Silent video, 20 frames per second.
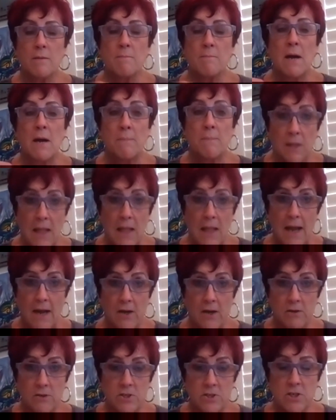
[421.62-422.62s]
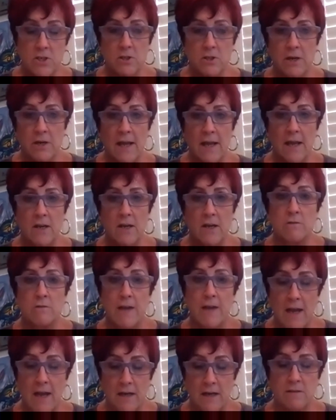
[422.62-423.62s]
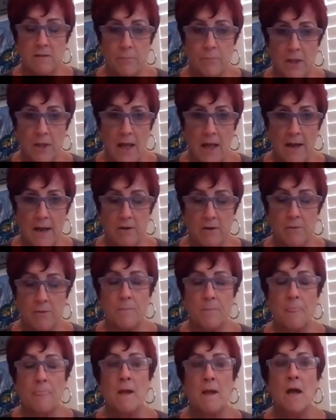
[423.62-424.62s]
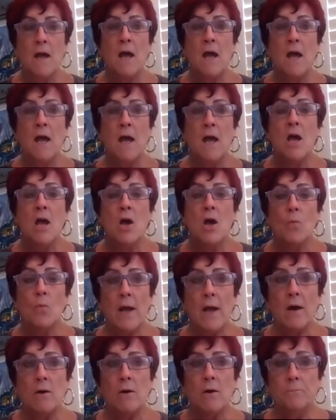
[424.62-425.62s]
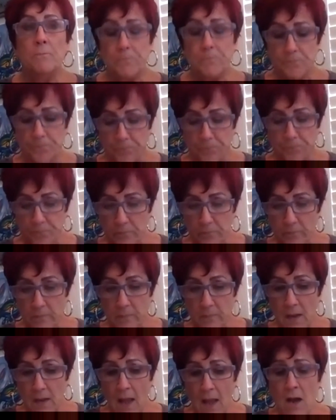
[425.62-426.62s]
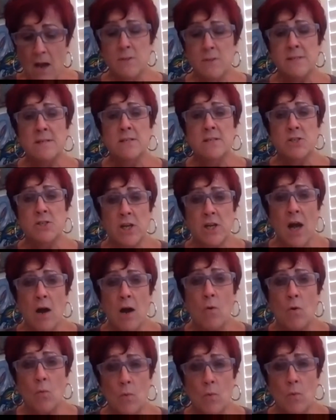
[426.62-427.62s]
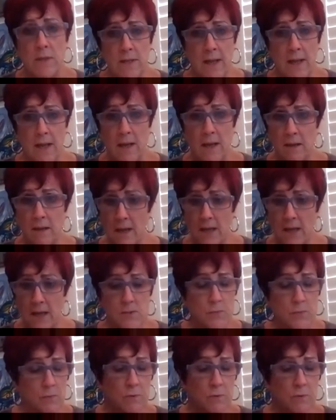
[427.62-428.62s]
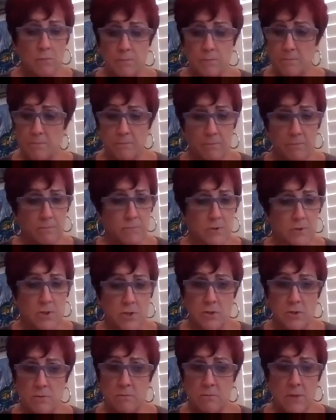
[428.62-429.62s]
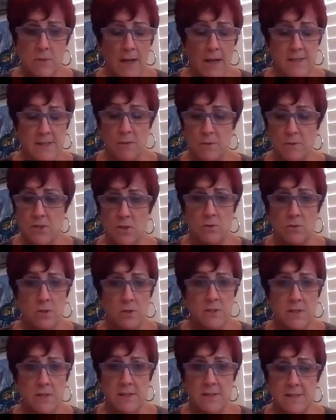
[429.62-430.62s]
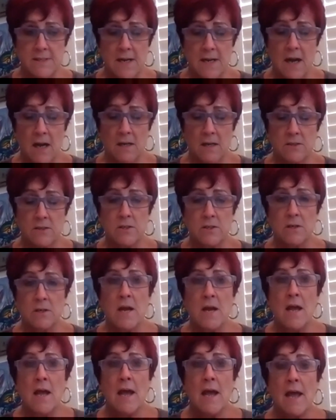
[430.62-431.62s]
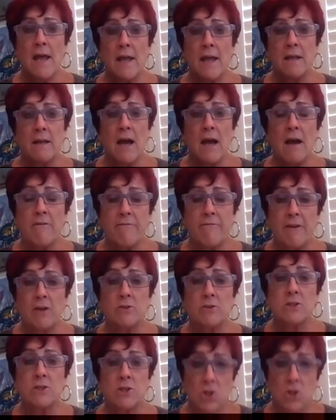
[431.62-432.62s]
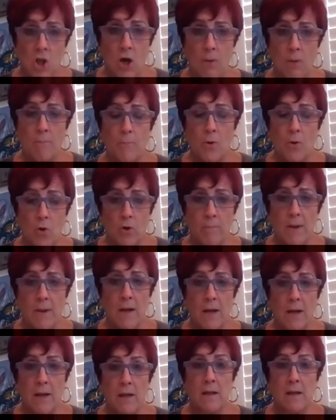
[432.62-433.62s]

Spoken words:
my bladder. She thought I had overactive bladder. Well, I was in the shower one day as I was going to this doctor, and I felt a lump on my